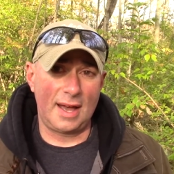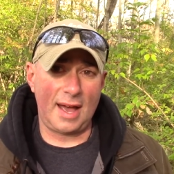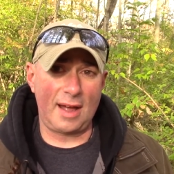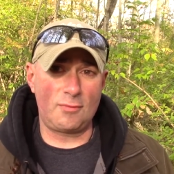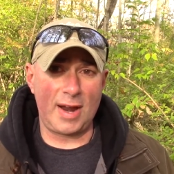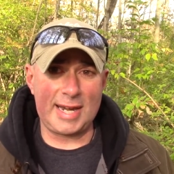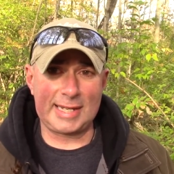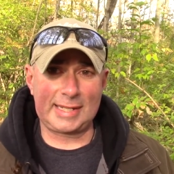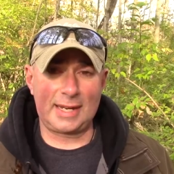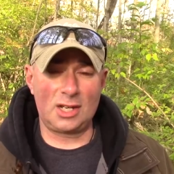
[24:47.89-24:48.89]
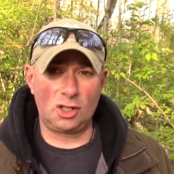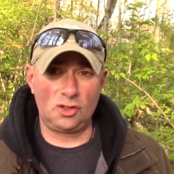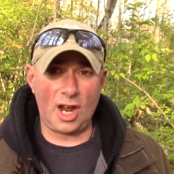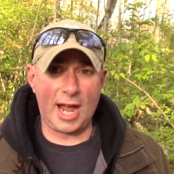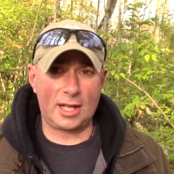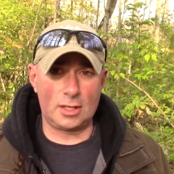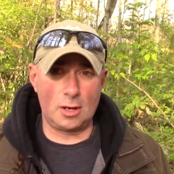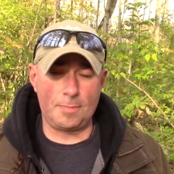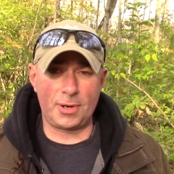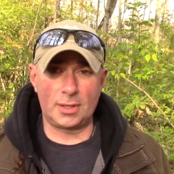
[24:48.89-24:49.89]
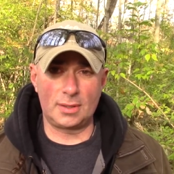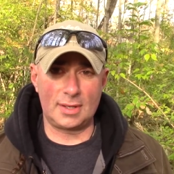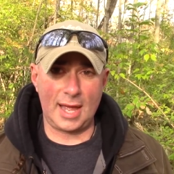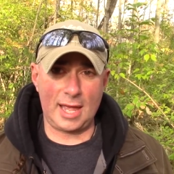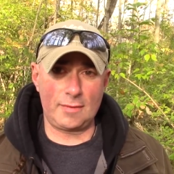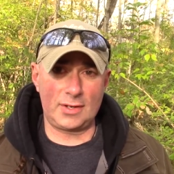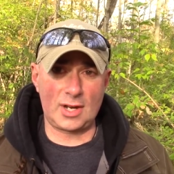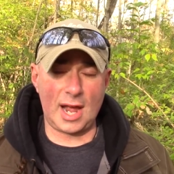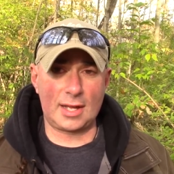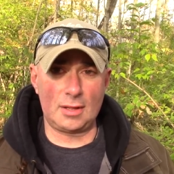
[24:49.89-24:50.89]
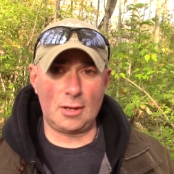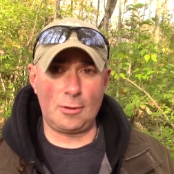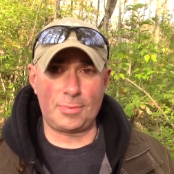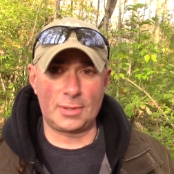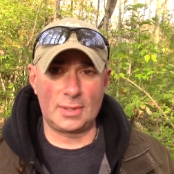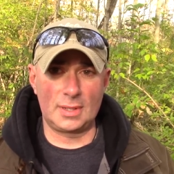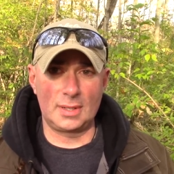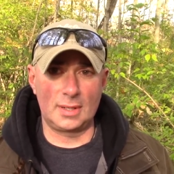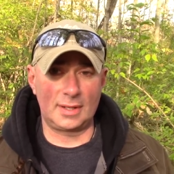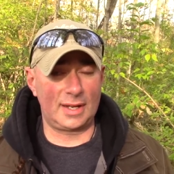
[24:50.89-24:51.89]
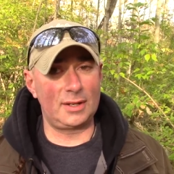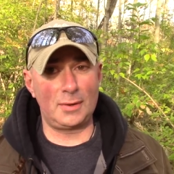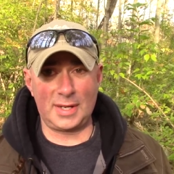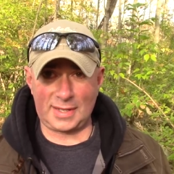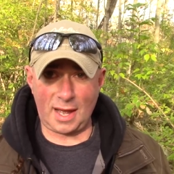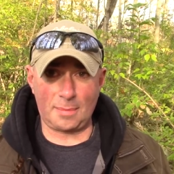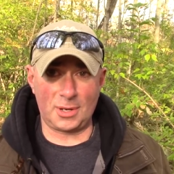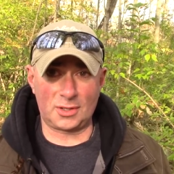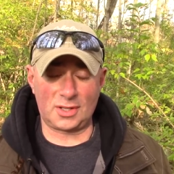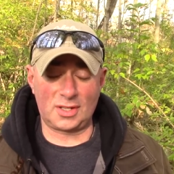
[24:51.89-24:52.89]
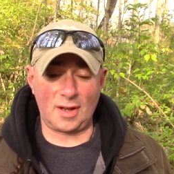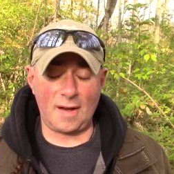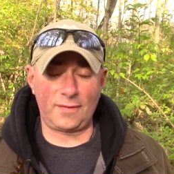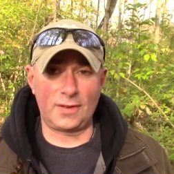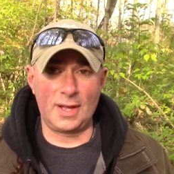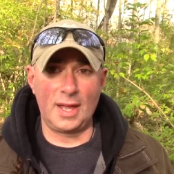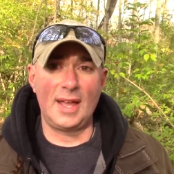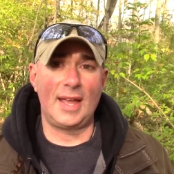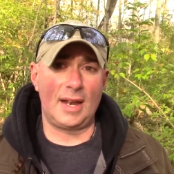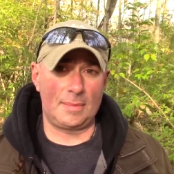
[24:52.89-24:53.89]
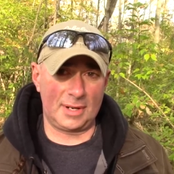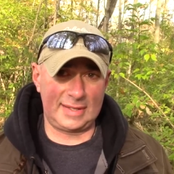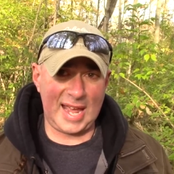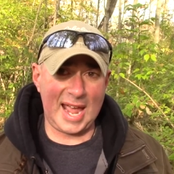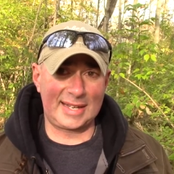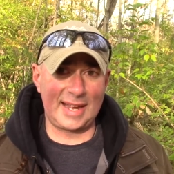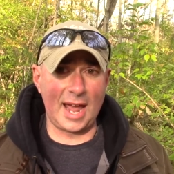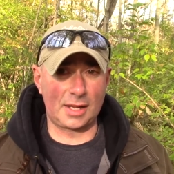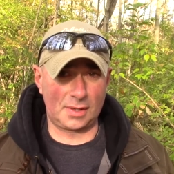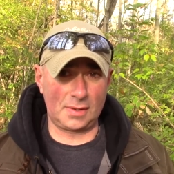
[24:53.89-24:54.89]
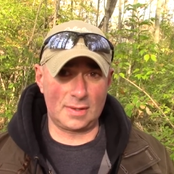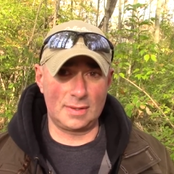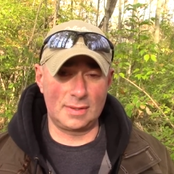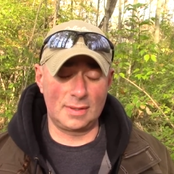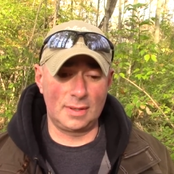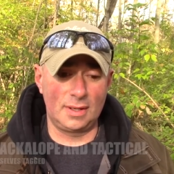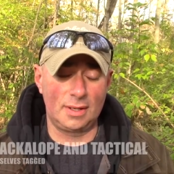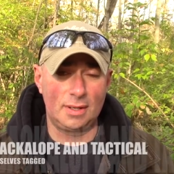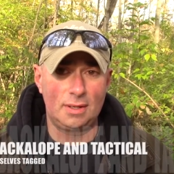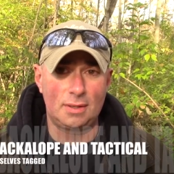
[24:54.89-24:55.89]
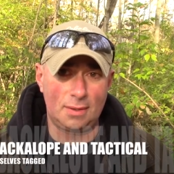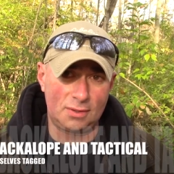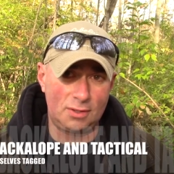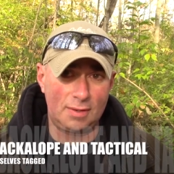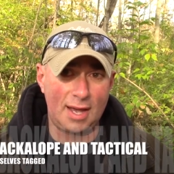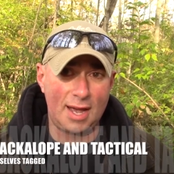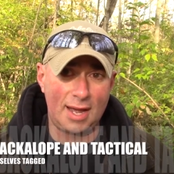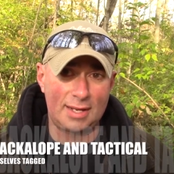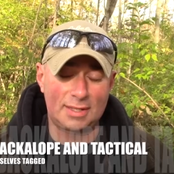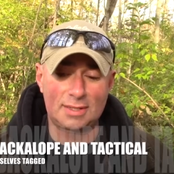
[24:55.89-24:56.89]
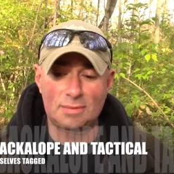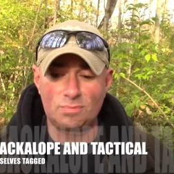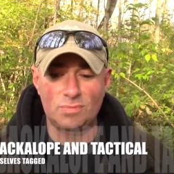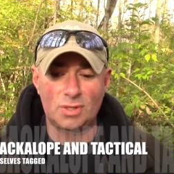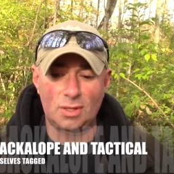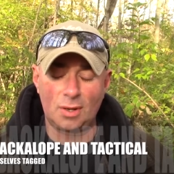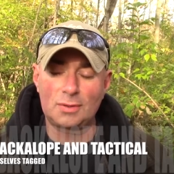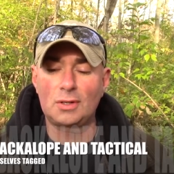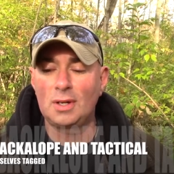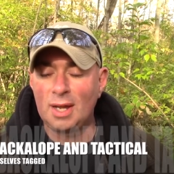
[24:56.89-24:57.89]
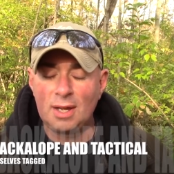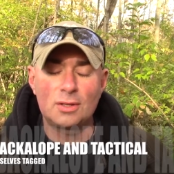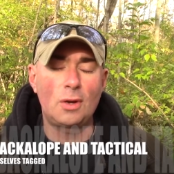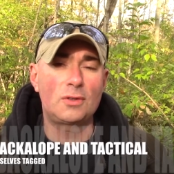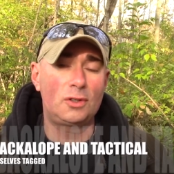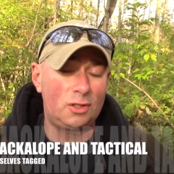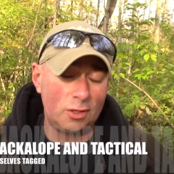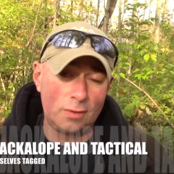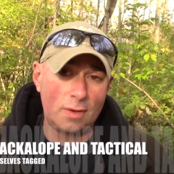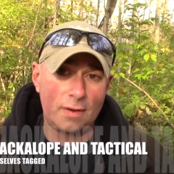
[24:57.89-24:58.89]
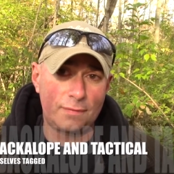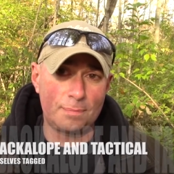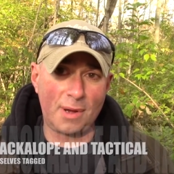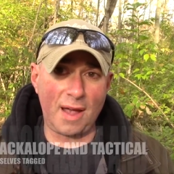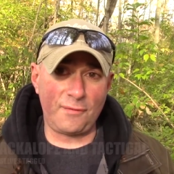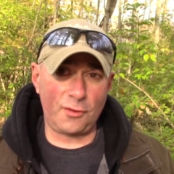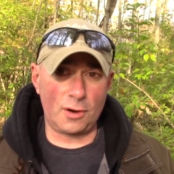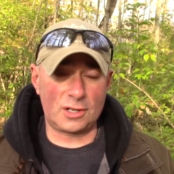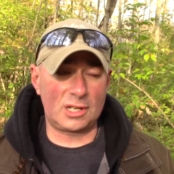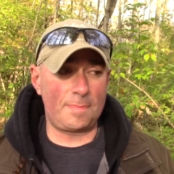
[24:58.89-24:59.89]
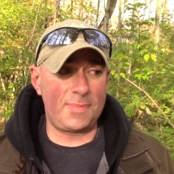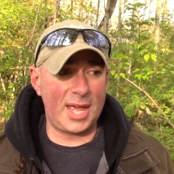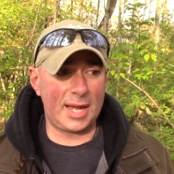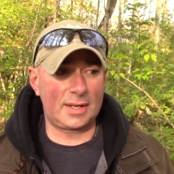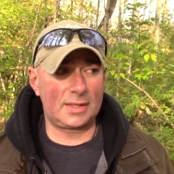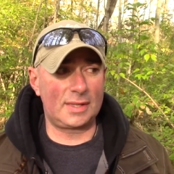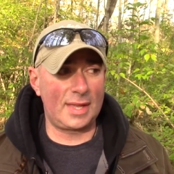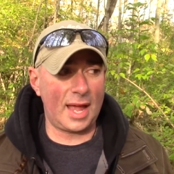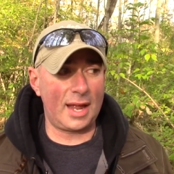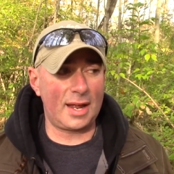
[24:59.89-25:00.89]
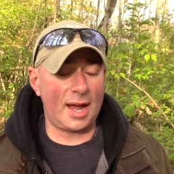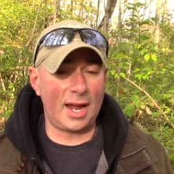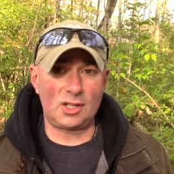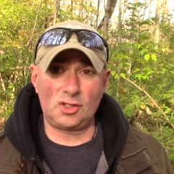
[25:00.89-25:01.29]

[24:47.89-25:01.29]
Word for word: Iratus Jackalope, Angry Jackalope, I know he's got a bunch of stuff, and I'm going to tag Tactical. Those two guys, those are those are two of my first picks that I